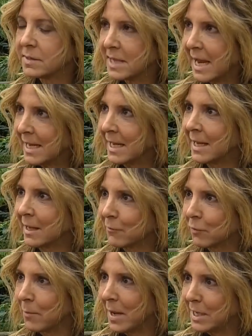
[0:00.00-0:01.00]
taking
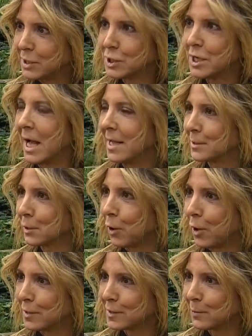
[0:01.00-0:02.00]
information as
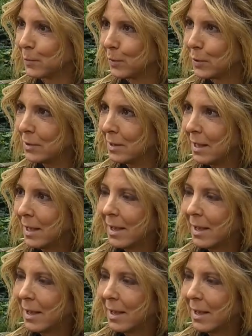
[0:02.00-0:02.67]
gospel